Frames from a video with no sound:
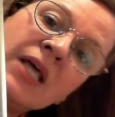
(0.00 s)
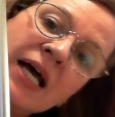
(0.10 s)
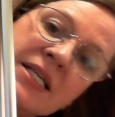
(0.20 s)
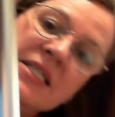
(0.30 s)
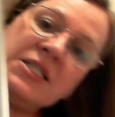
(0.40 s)

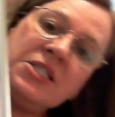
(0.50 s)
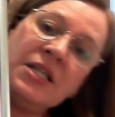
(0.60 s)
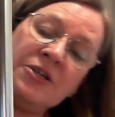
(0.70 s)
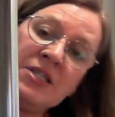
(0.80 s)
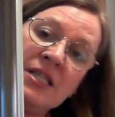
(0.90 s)
I
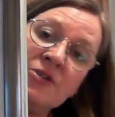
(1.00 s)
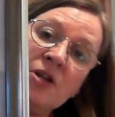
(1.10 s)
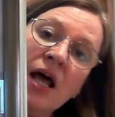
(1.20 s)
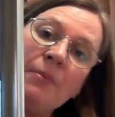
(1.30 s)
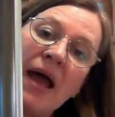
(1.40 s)
stitched, there's
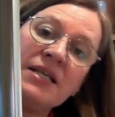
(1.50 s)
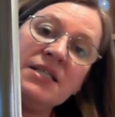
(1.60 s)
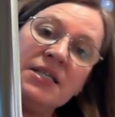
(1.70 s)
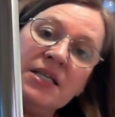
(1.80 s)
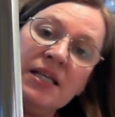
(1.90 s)
a lot of back
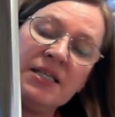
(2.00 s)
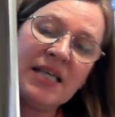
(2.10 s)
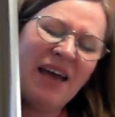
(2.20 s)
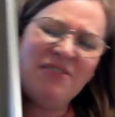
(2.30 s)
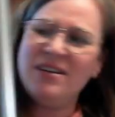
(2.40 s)
stitching in this.
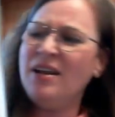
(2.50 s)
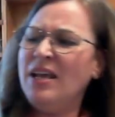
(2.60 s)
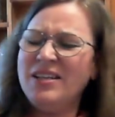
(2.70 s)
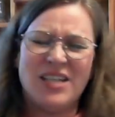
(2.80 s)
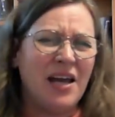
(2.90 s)
I haven't
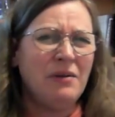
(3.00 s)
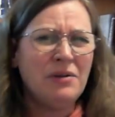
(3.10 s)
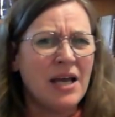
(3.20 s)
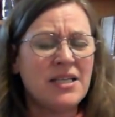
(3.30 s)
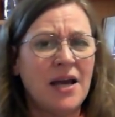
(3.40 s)

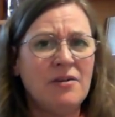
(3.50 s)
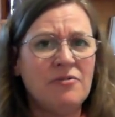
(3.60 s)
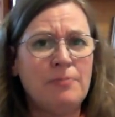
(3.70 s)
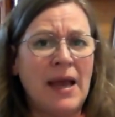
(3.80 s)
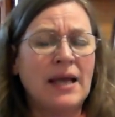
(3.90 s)
done a ton
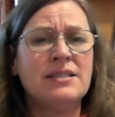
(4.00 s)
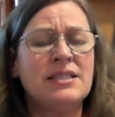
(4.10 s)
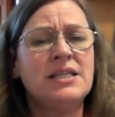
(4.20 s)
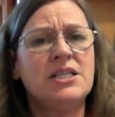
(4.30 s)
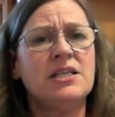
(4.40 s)
of back
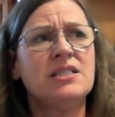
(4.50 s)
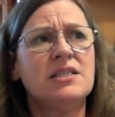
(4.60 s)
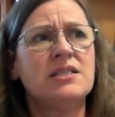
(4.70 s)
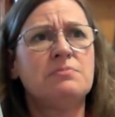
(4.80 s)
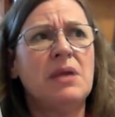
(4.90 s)
stitching
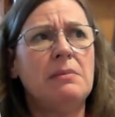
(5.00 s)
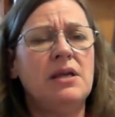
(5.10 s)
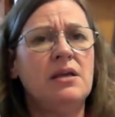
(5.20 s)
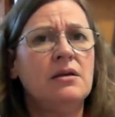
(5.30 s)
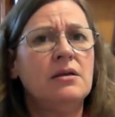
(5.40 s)
since
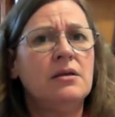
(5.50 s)
maybe